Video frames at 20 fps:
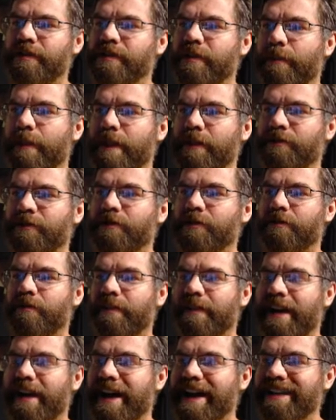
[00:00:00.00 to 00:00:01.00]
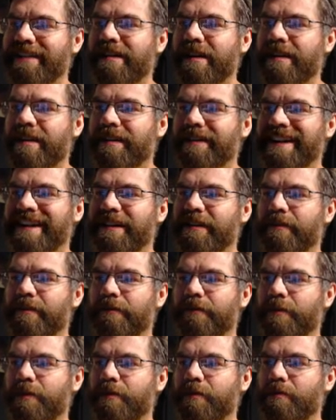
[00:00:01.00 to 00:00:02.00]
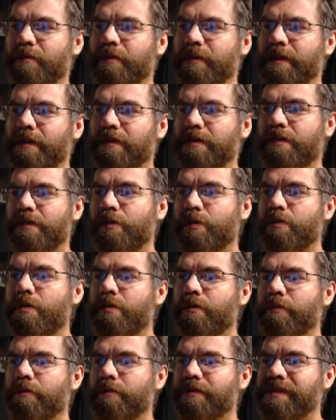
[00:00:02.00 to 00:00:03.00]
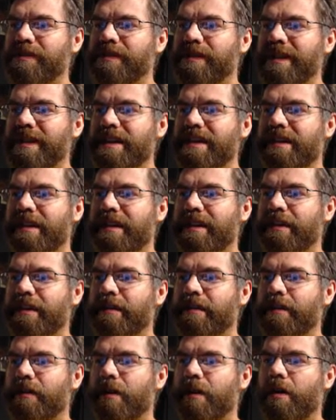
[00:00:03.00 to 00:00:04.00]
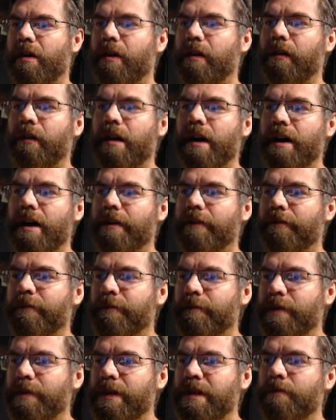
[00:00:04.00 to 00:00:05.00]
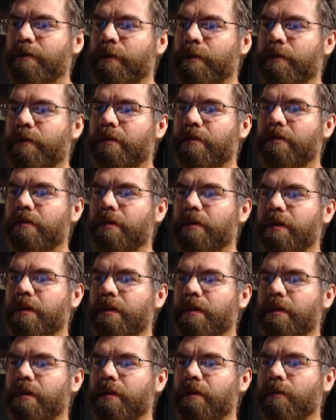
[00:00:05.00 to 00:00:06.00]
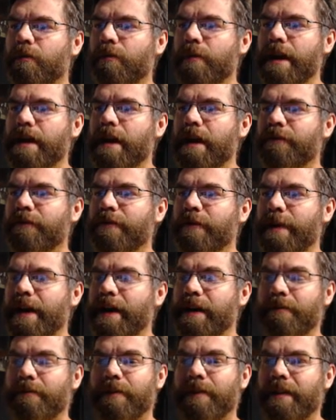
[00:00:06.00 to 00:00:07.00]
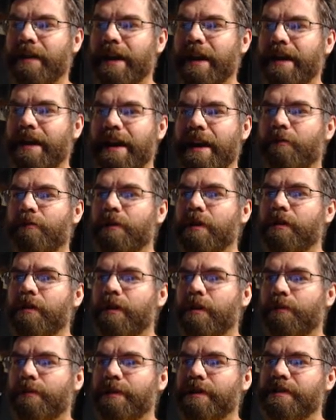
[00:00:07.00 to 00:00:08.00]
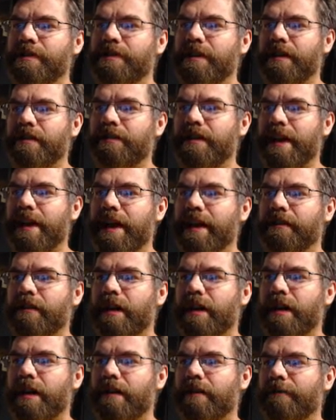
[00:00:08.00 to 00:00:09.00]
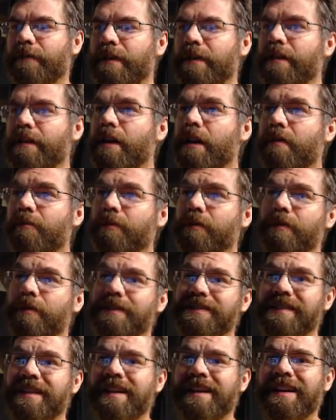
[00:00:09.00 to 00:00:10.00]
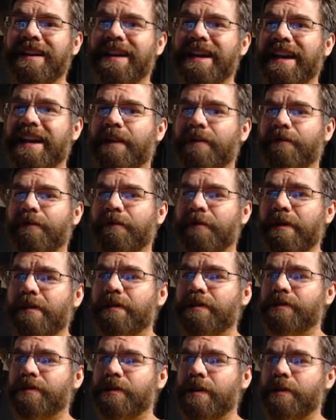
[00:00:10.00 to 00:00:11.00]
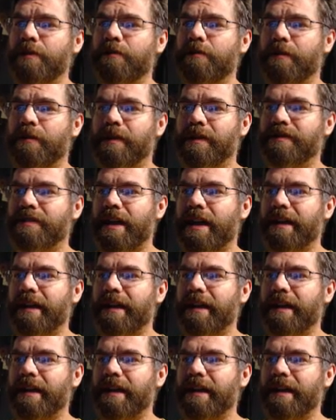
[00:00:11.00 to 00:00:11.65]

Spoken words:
about you that I got out of you that you don't see in a lot of people right off the bat anymore. And I really appreciate that. Very humbleness and very genuineness.